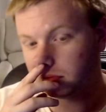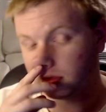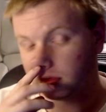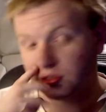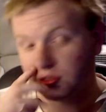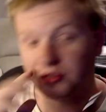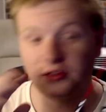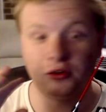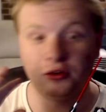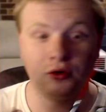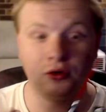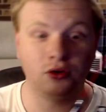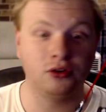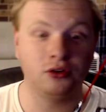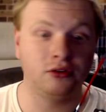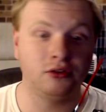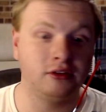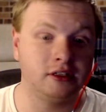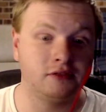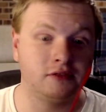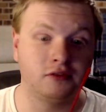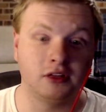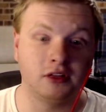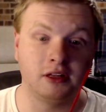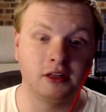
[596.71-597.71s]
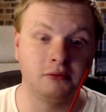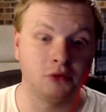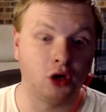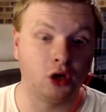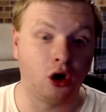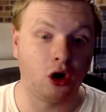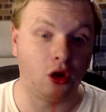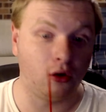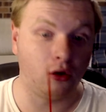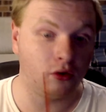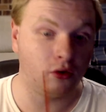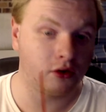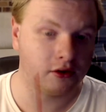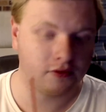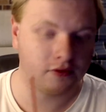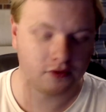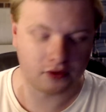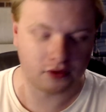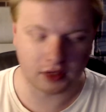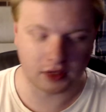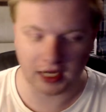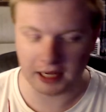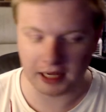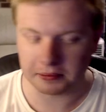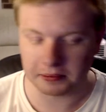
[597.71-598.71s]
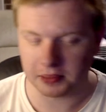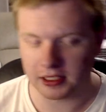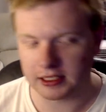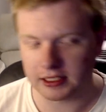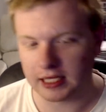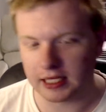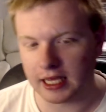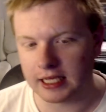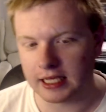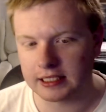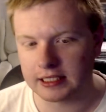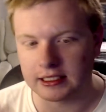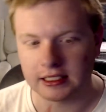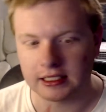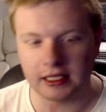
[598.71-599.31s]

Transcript: put an order in for them to hold it for a couple of days,